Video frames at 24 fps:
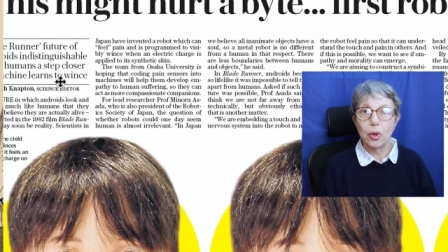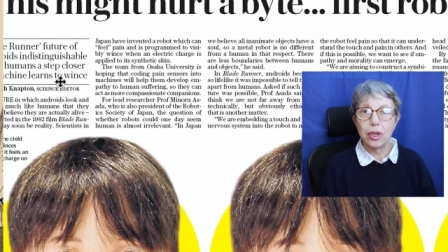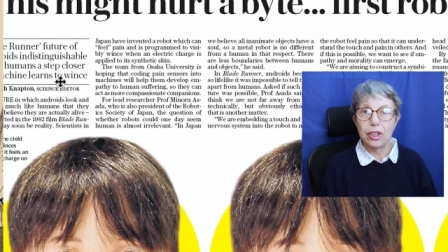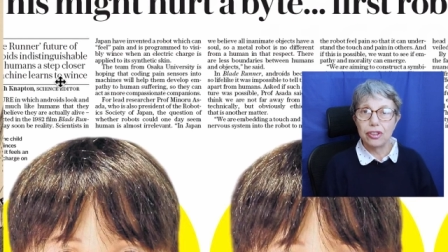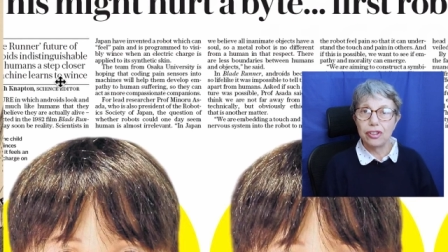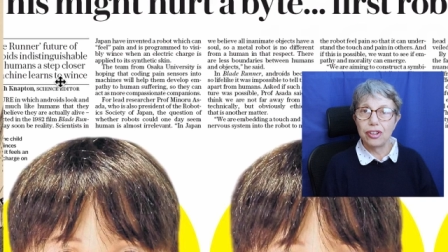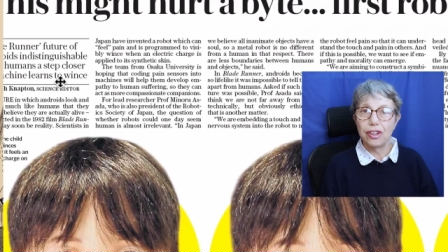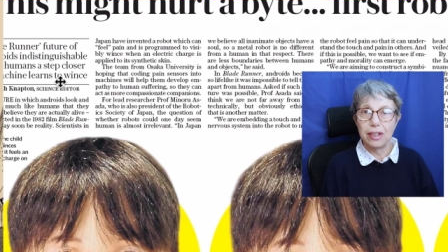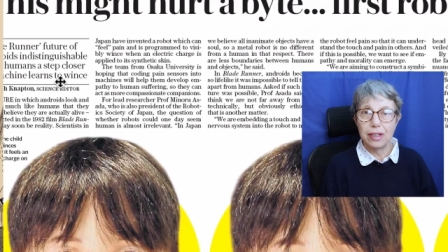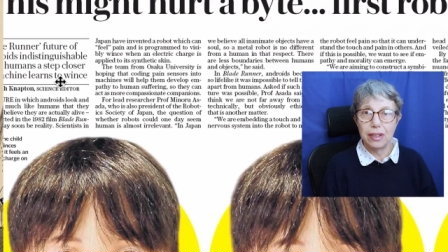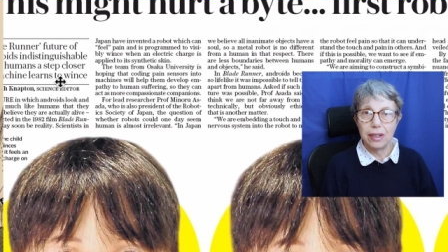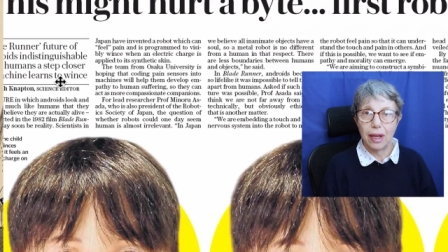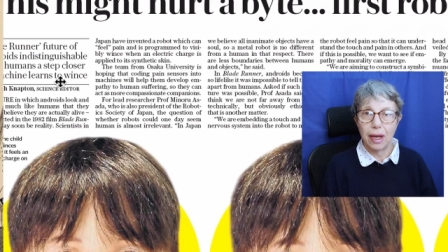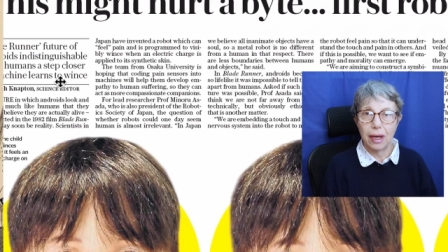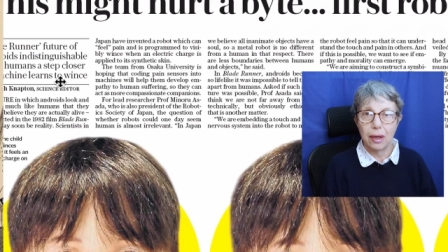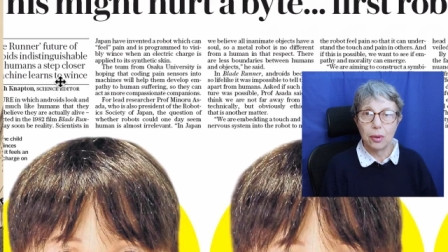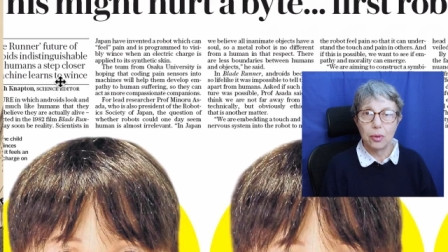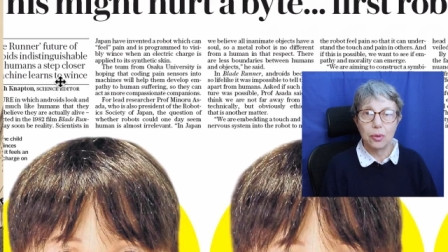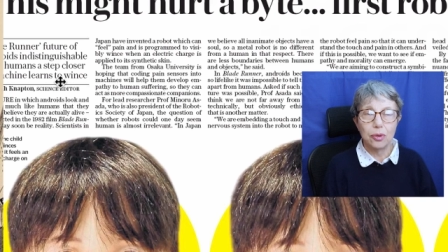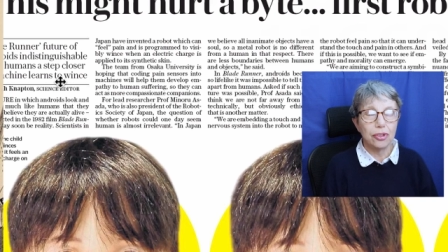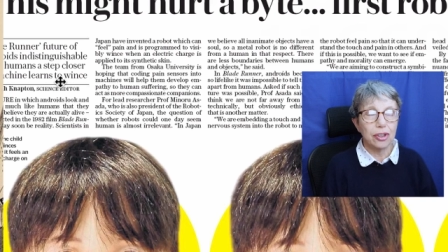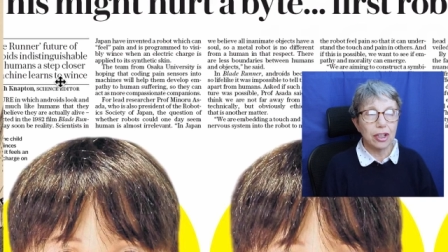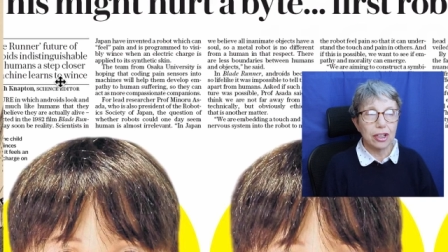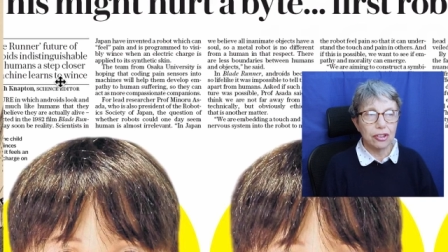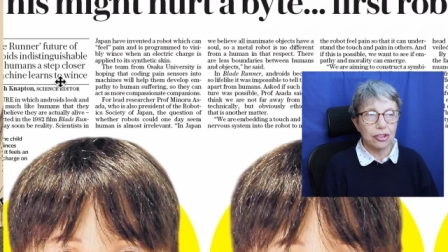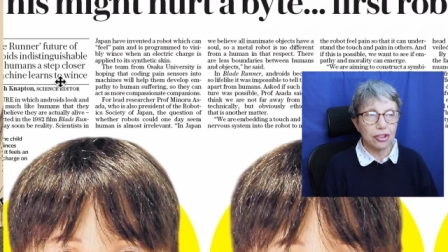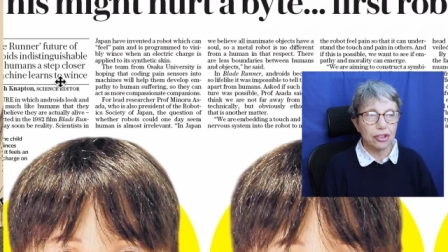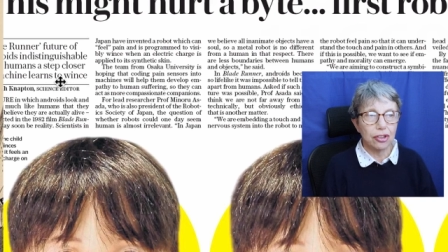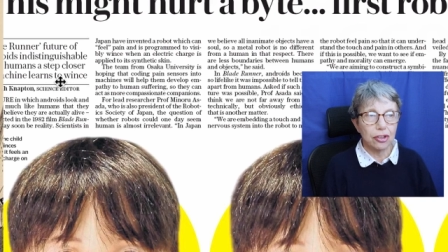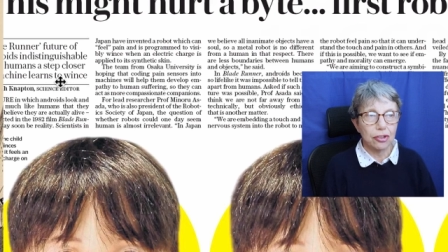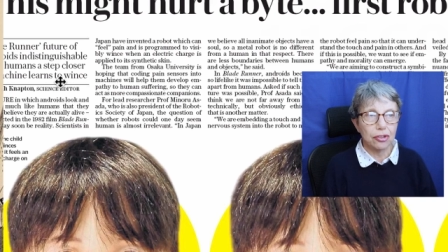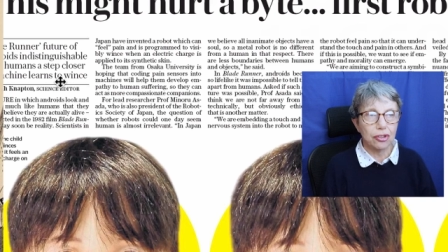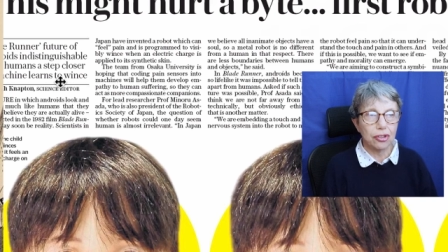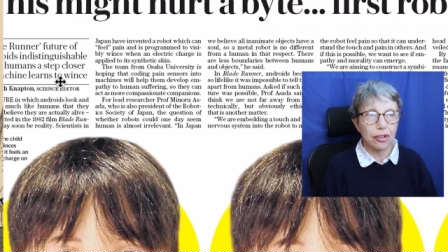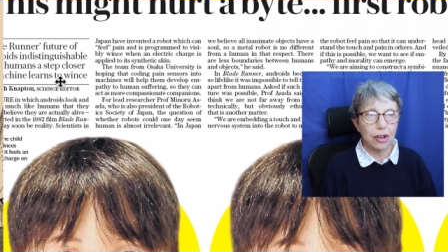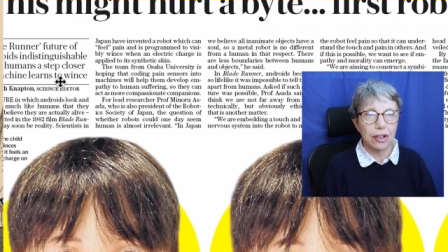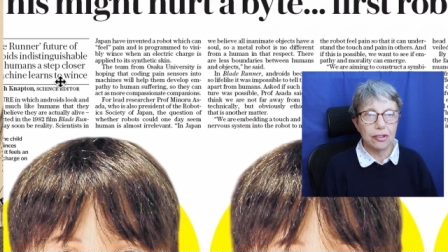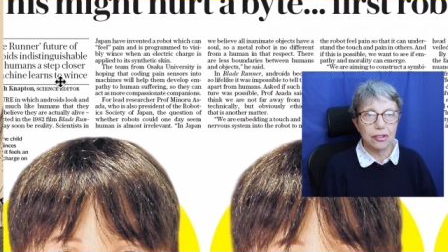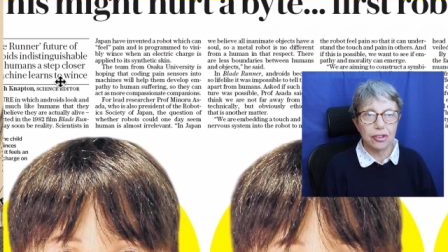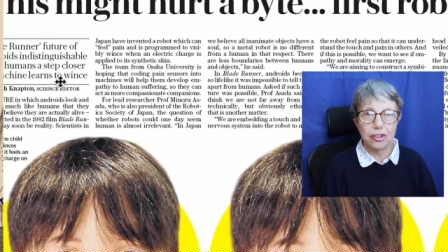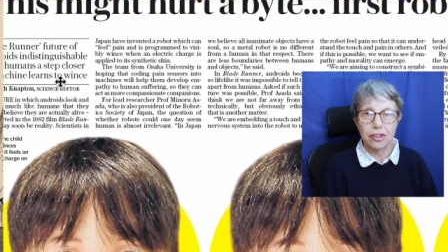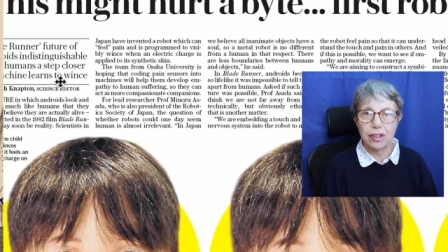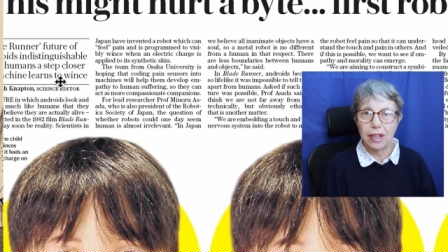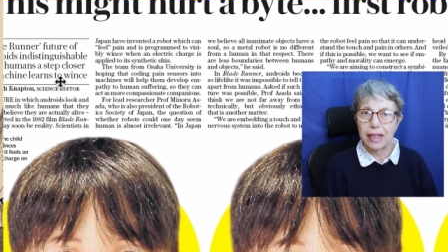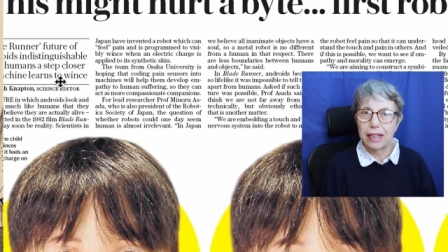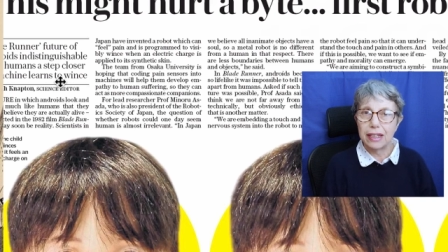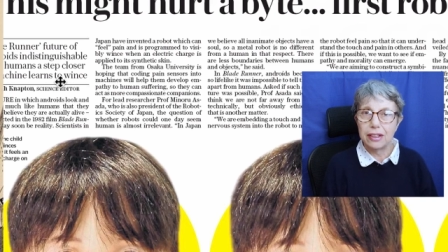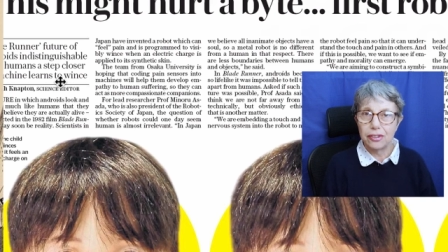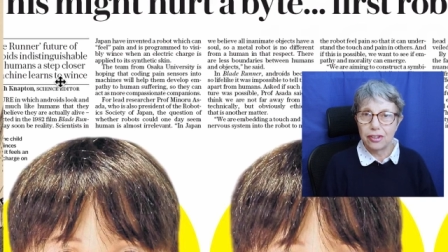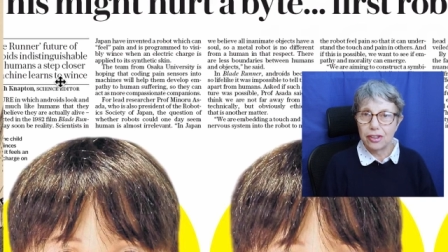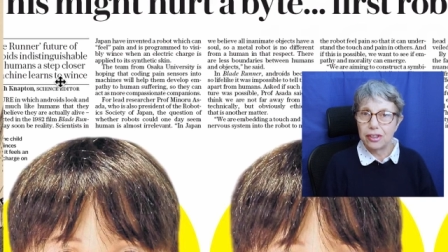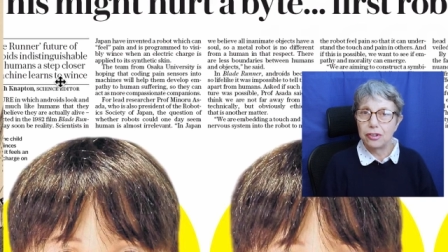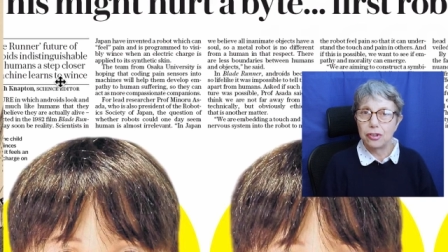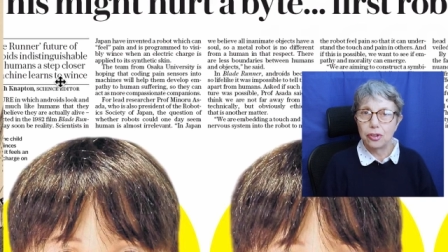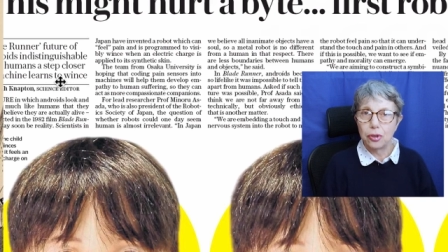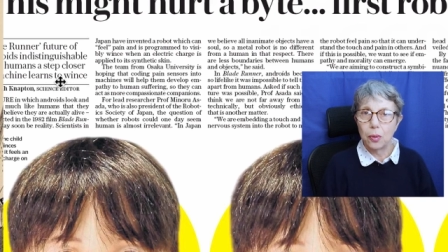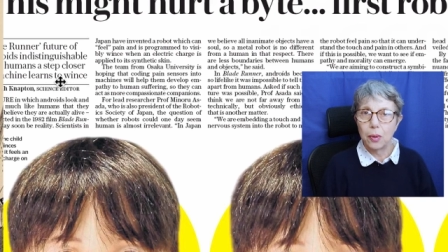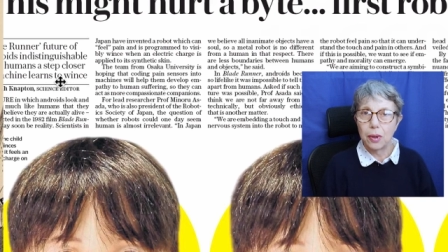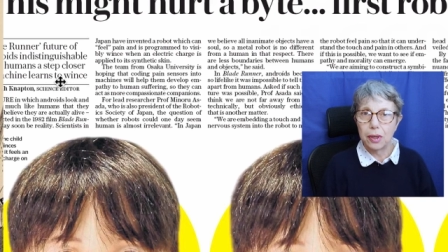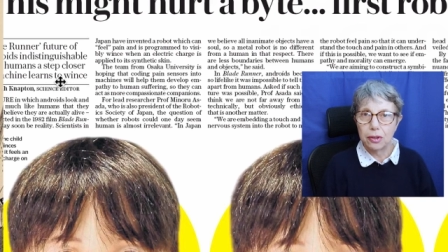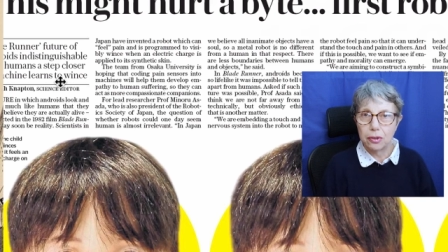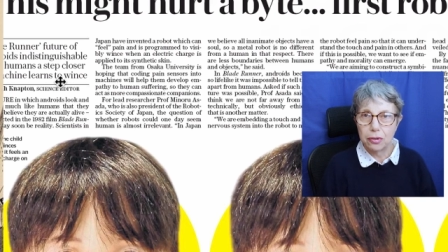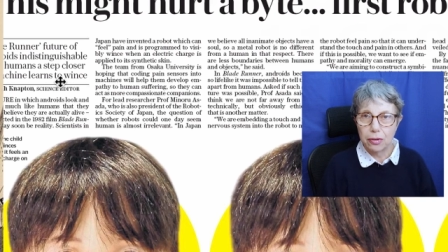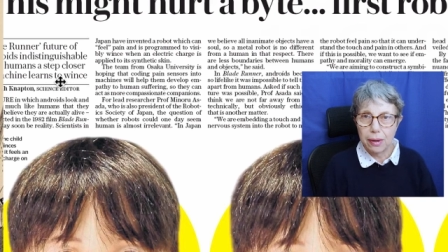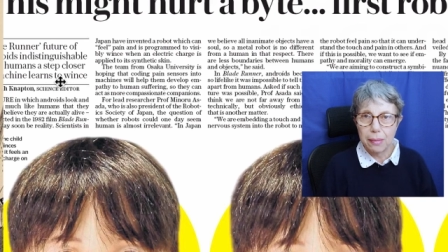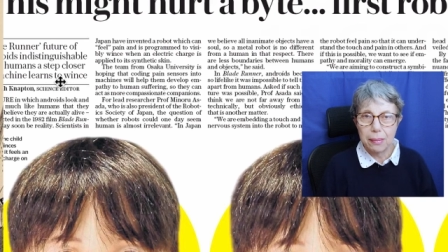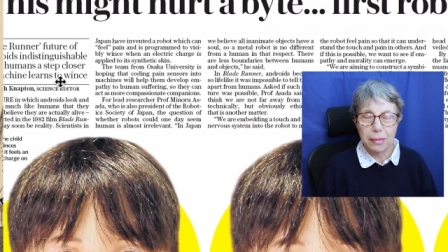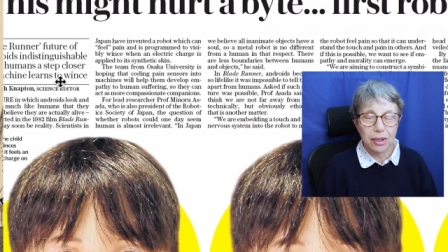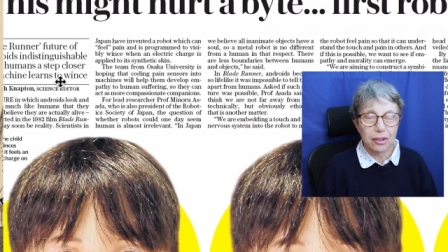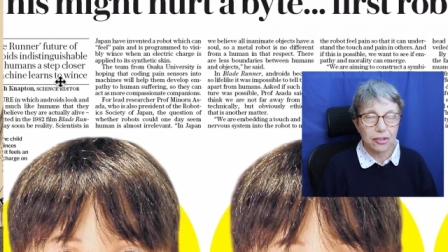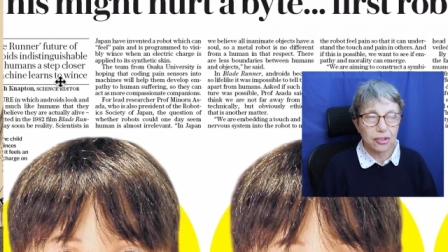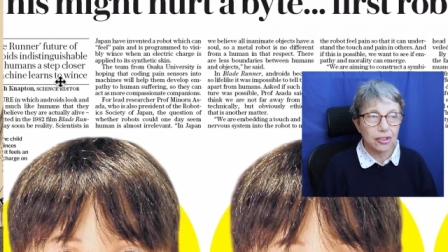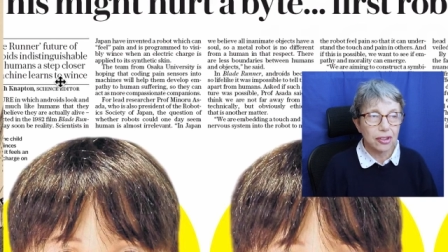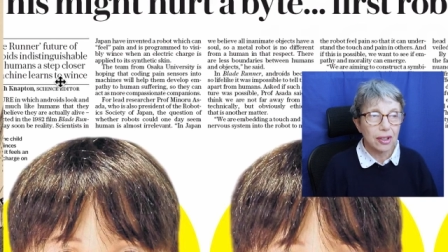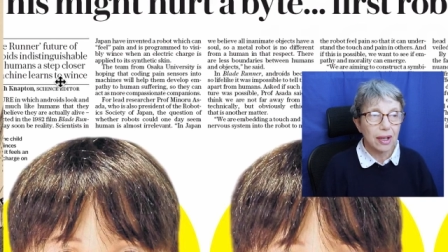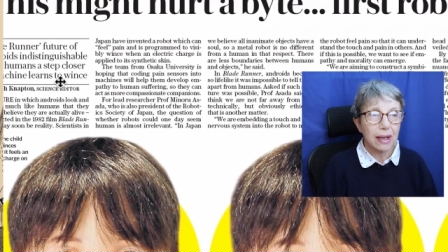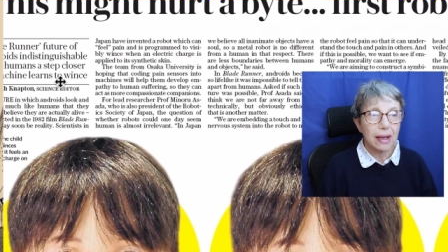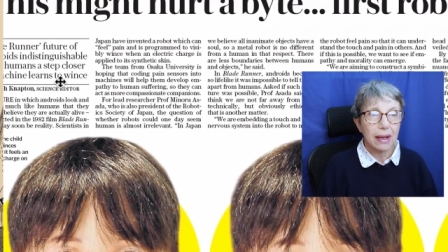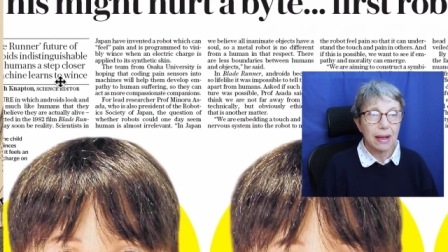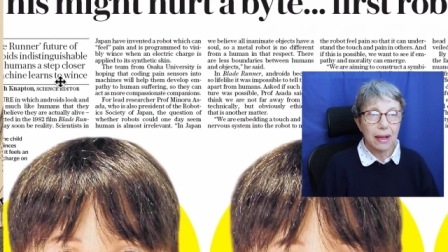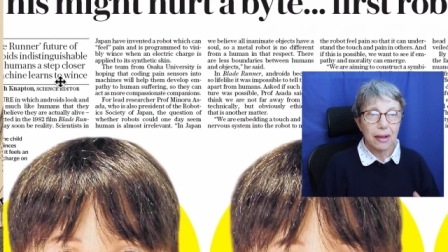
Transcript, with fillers: which it knows it should translate into a grimace.